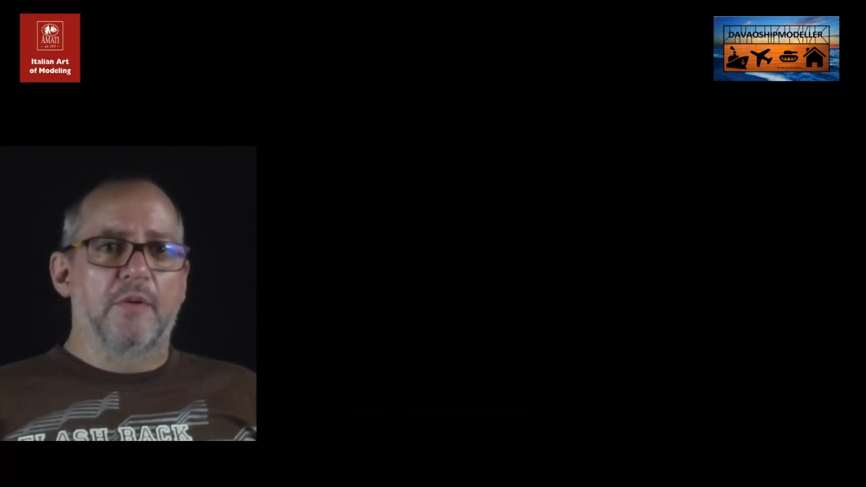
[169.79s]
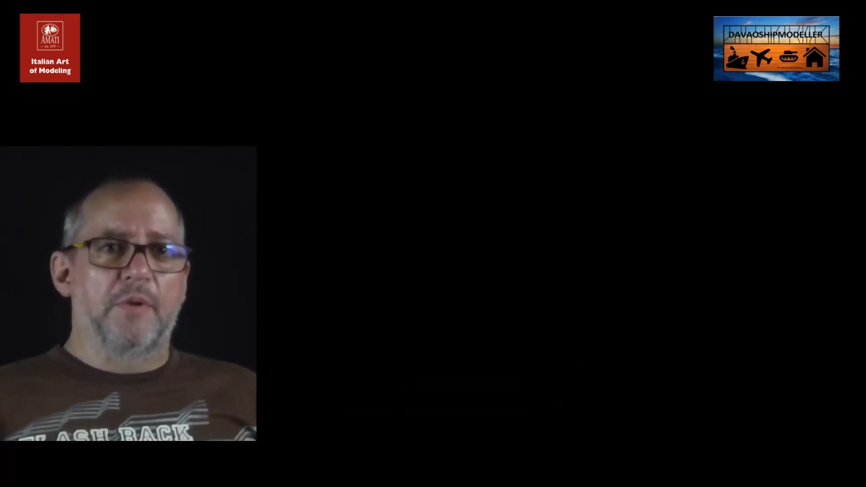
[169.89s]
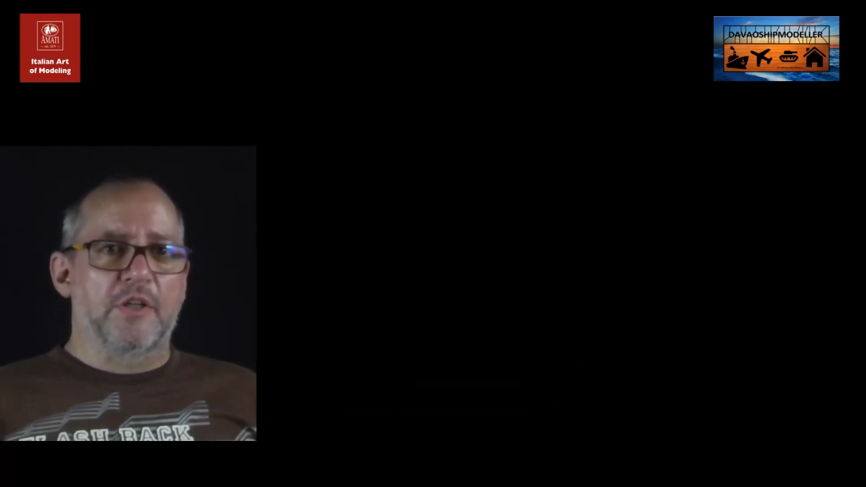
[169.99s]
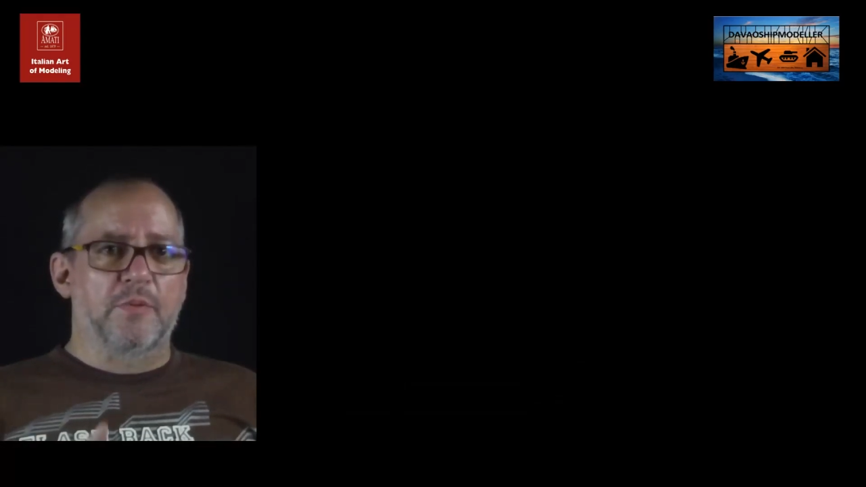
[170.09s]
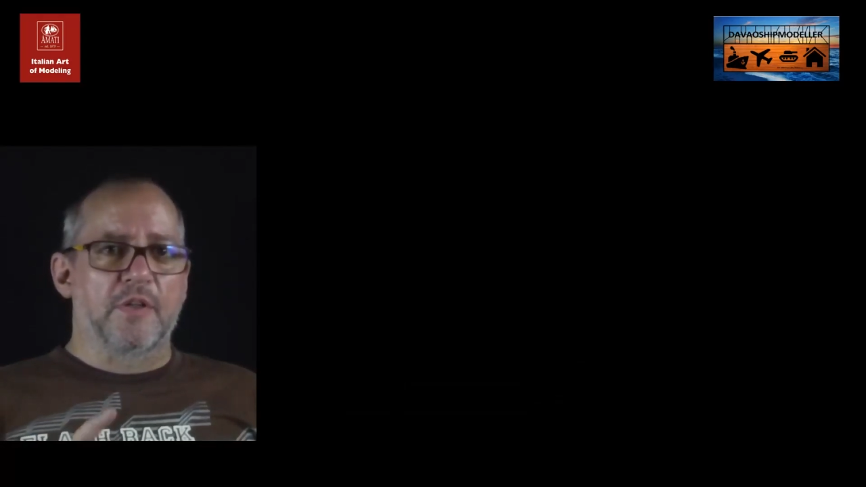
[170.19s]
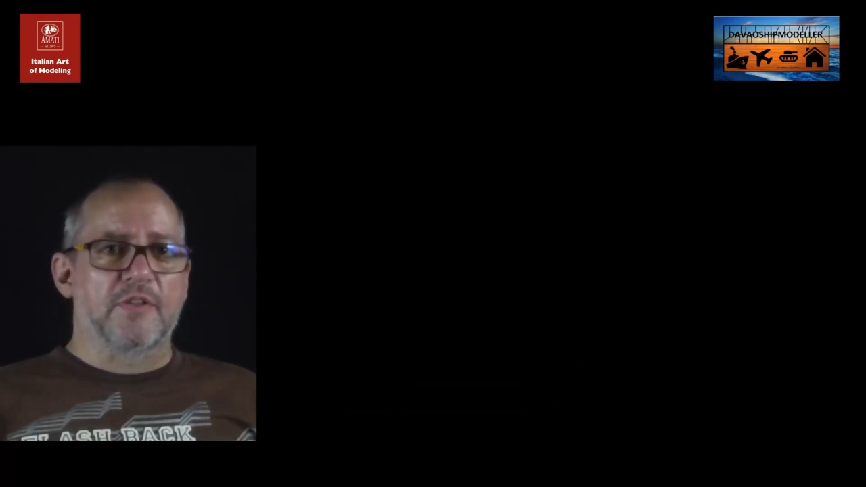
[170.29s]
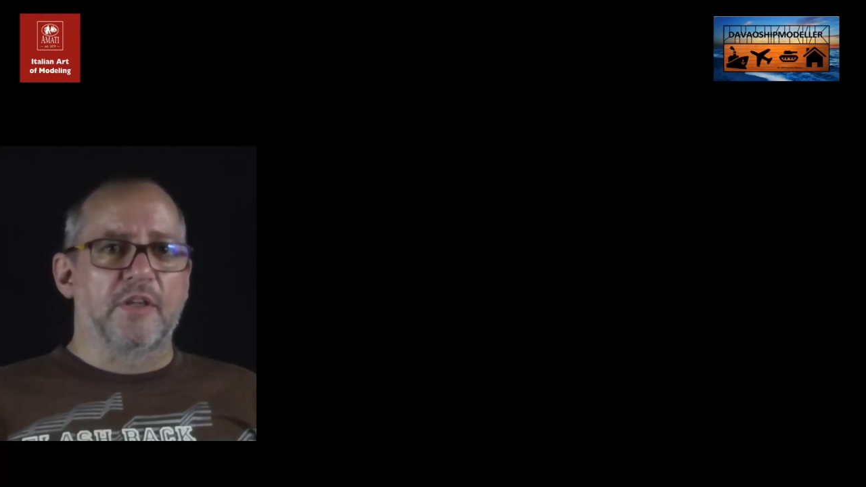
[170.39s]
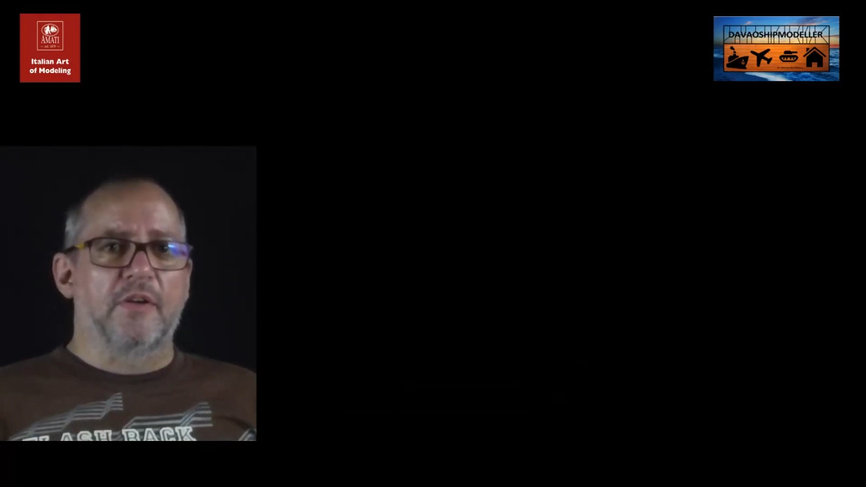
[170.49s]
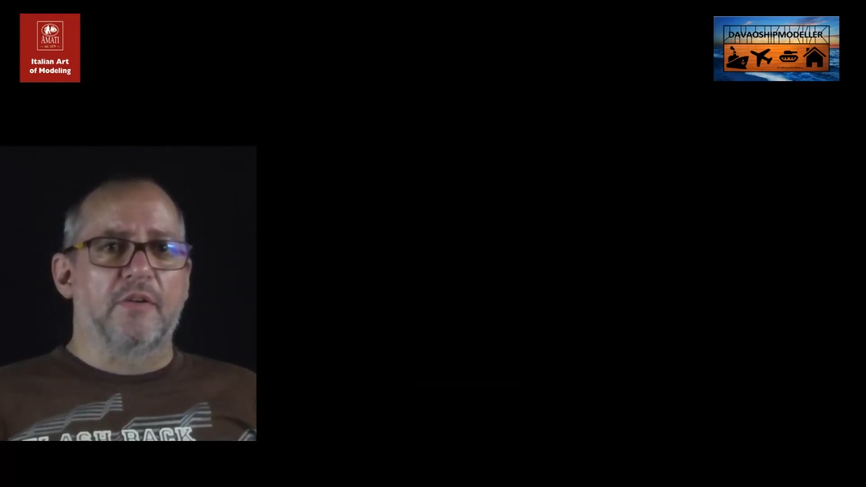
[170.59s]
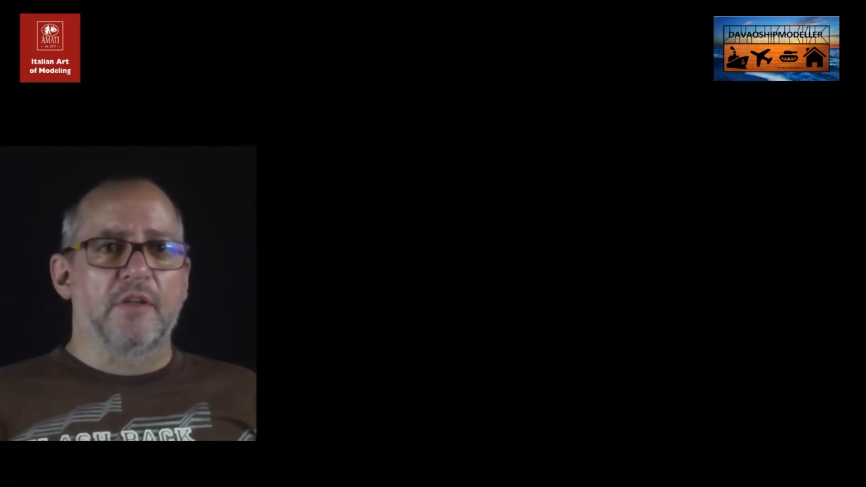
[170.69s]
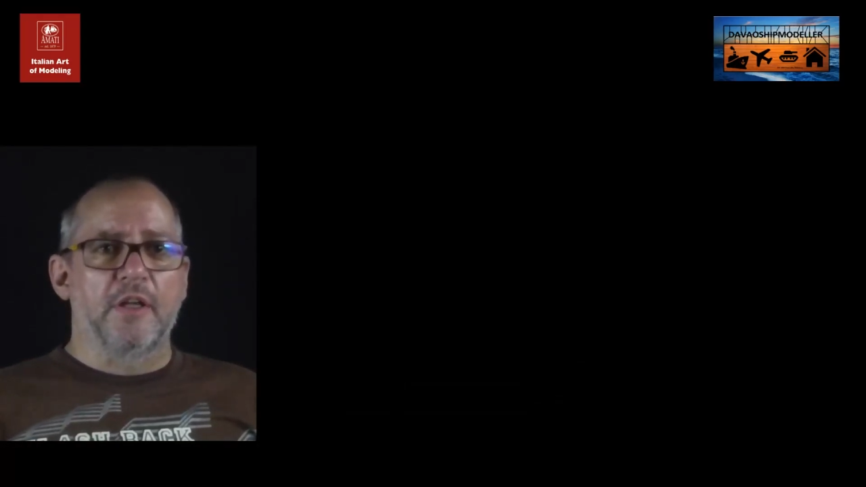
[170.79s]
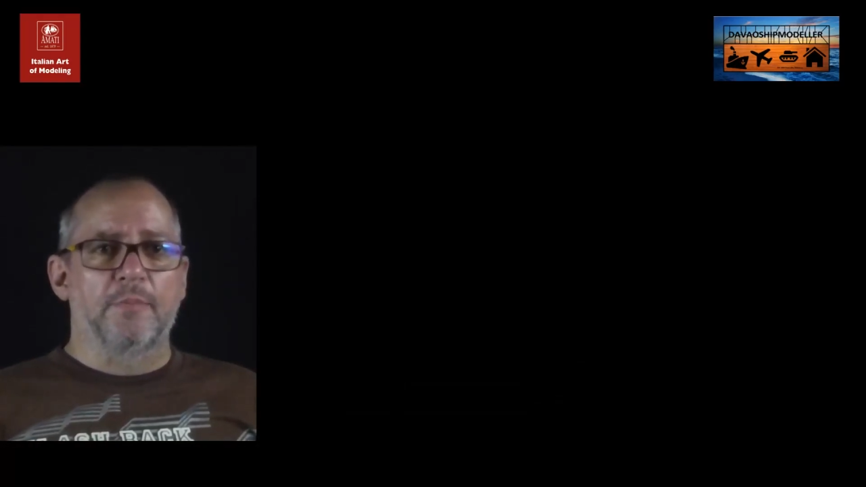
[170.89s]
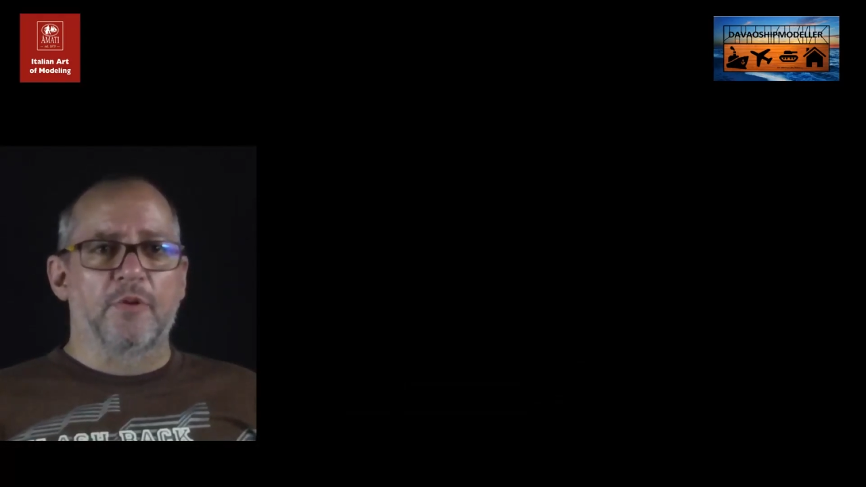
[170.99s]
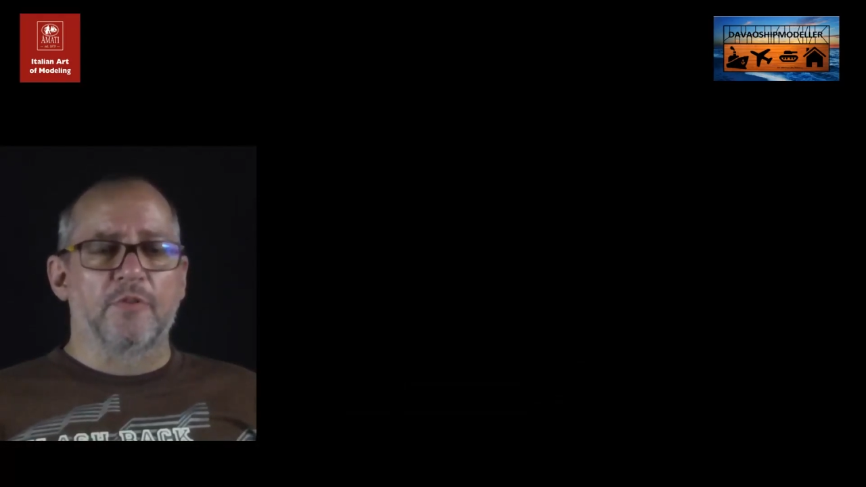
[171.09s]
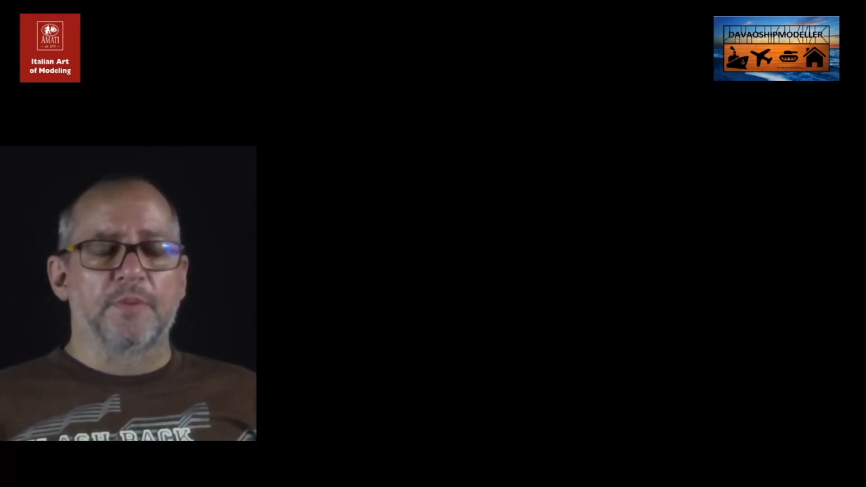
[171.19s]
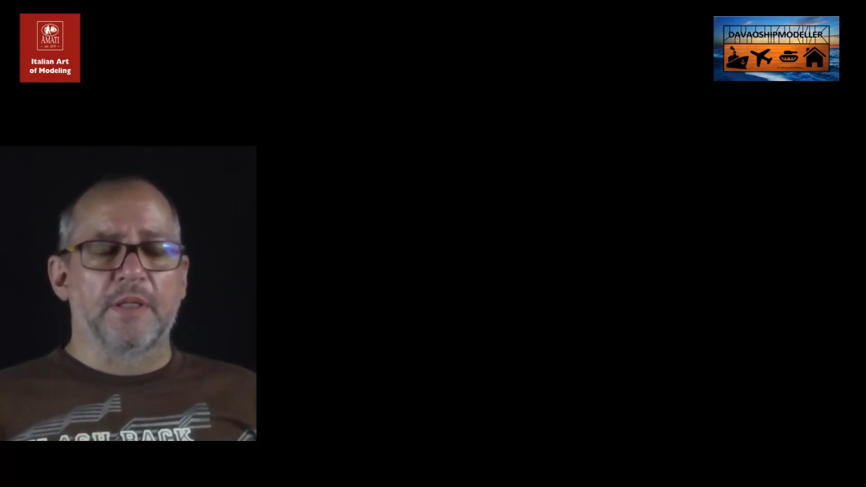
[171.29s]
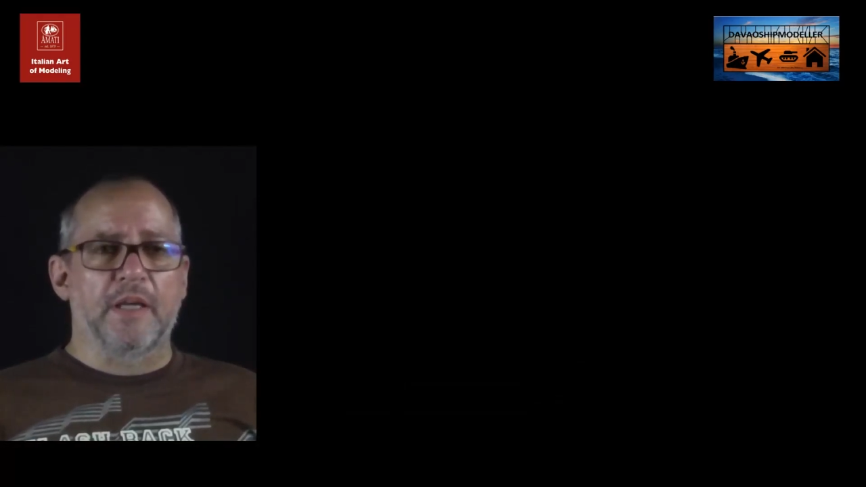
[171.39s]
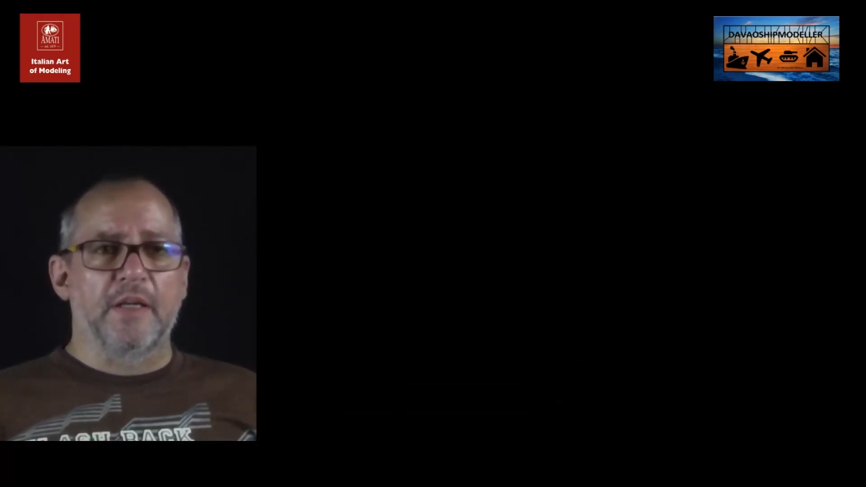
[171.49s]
which was the only improvement